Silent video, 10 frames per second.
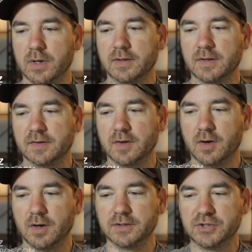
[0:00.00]
this
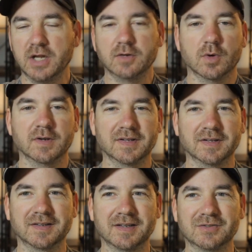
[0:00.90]
on January
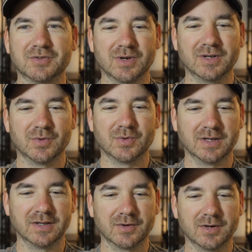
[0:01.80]
16th,
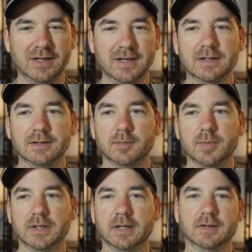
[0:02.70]
2023, a little
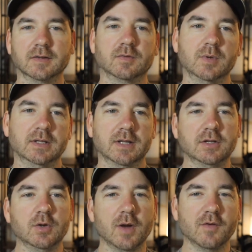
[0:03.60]
bit late this week. Thank
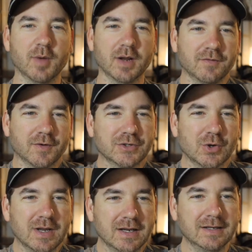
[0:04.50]
you everybody for
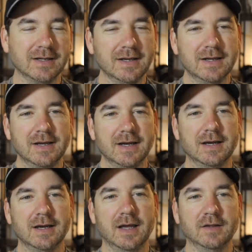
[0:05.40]
joining.
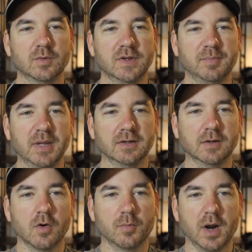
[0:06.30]
As we speak, the
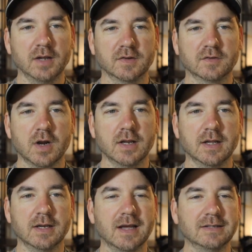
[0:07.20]
gold price is trading
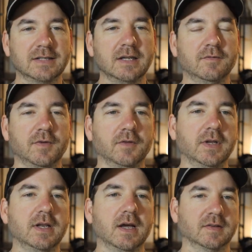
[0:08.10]
at
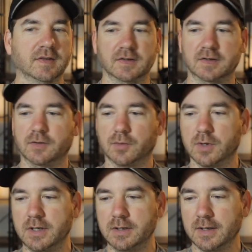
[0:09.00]

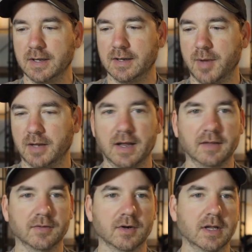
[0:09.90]
1950.63 at about
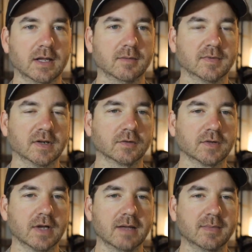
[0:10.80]
9:30 a.m. Central
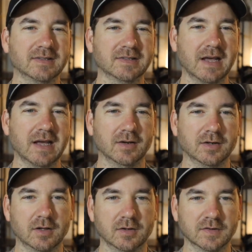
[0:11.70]
Time. It's down
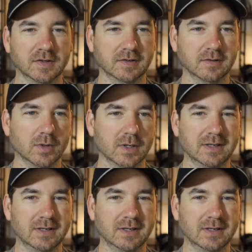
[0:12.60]
$1.61,